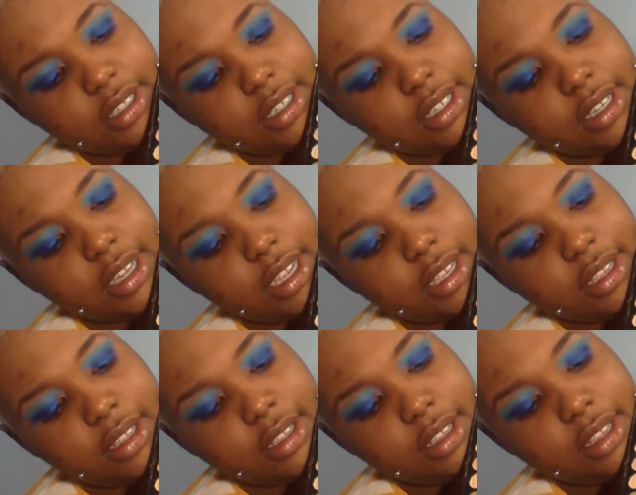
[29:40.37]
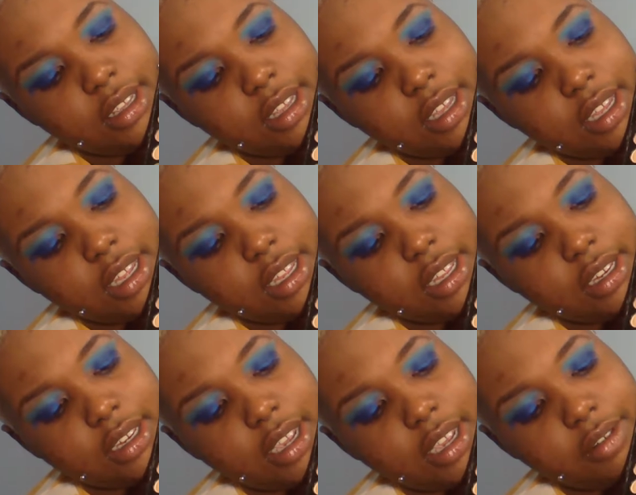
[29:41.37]
just like a
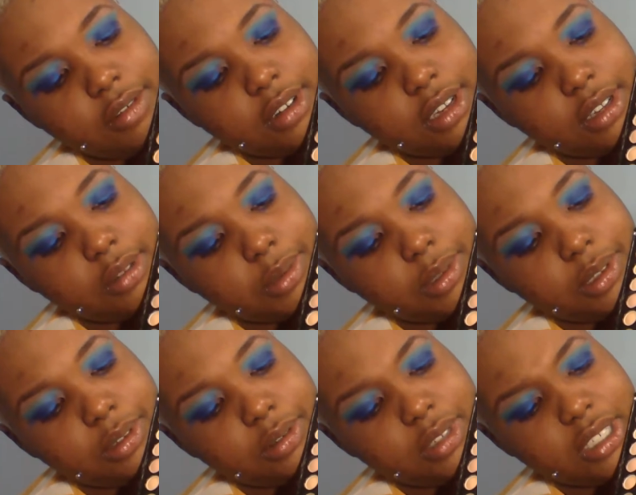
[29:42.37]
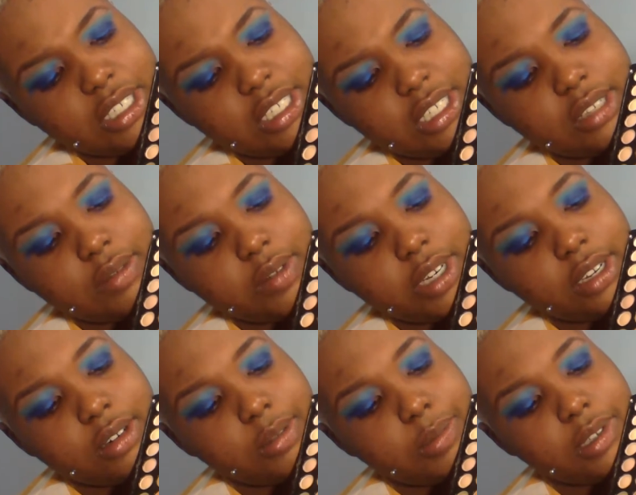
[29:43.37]
light royal blue. It's just a
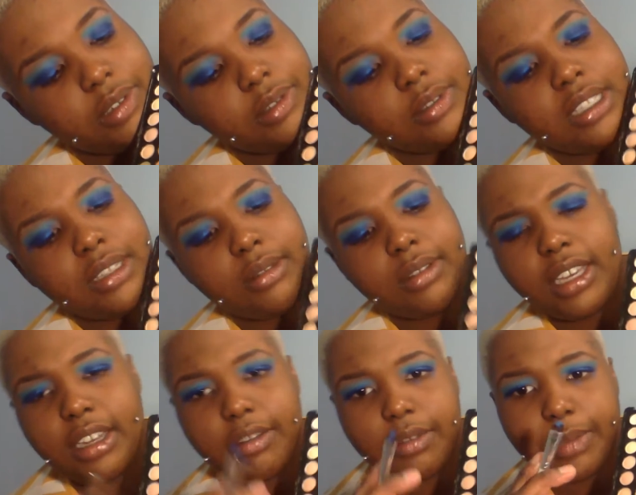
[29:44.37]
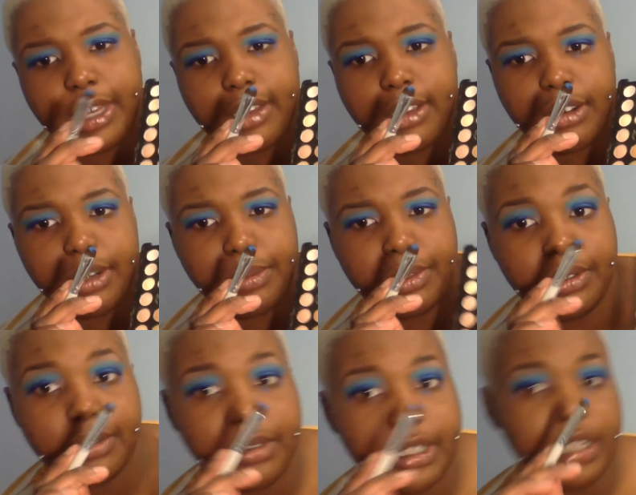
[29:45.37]
regular blue, kind of a powdery
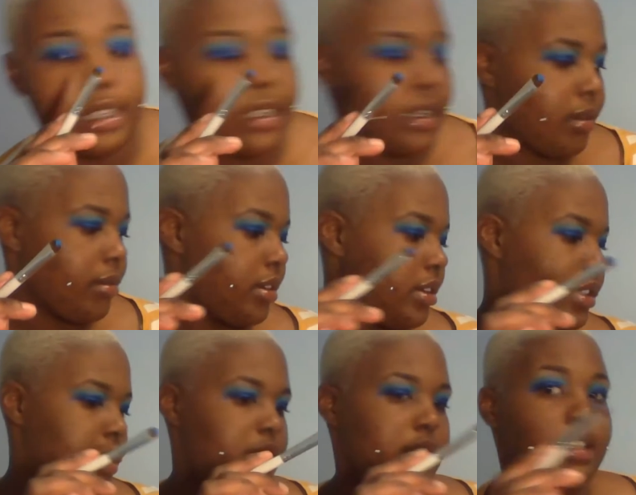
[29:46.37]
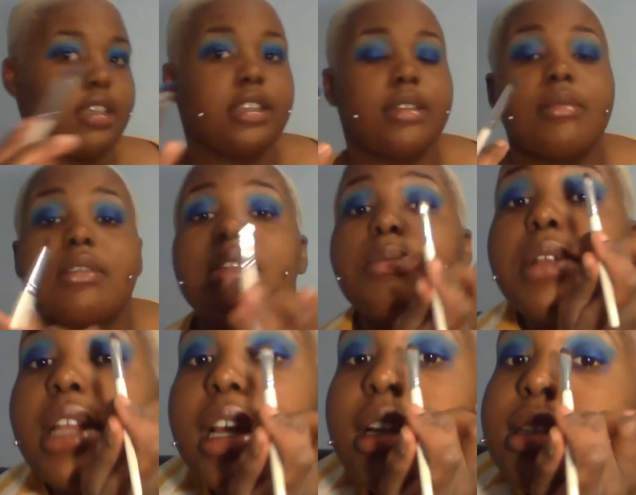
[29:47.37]
blue. I'm going to take this and I'm going to
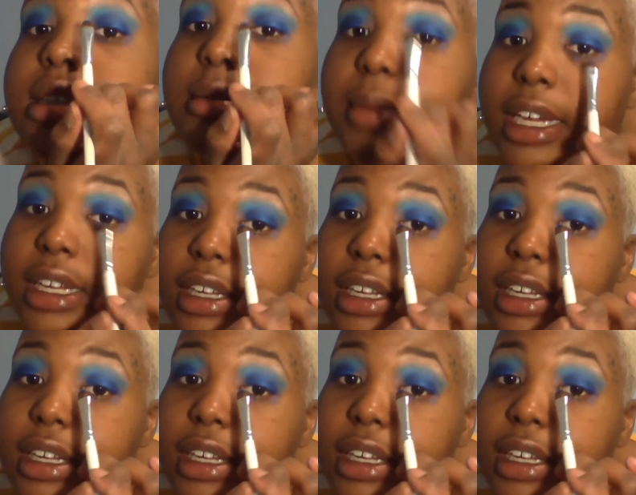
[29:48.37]
apply this to my